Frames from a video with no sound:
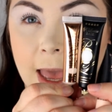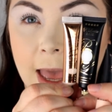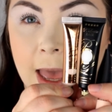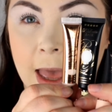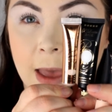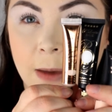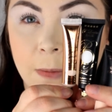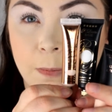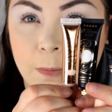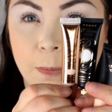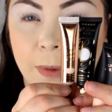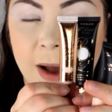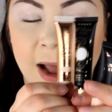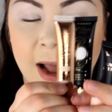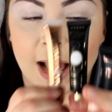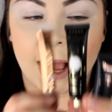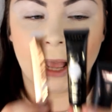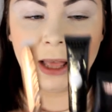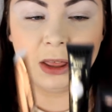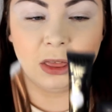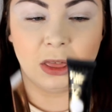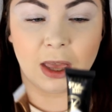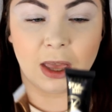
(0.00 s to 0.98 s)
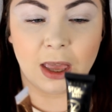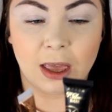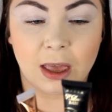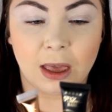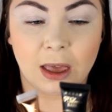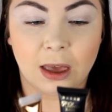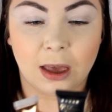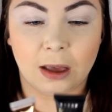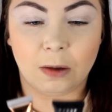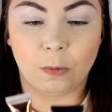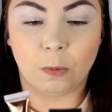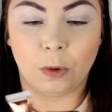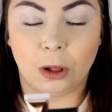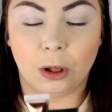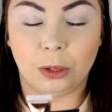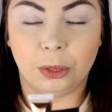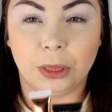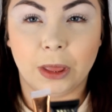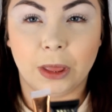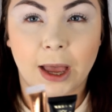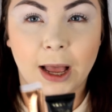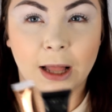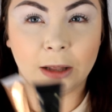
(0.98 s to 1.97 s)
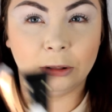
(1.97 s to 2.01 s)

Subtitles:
But I think, well,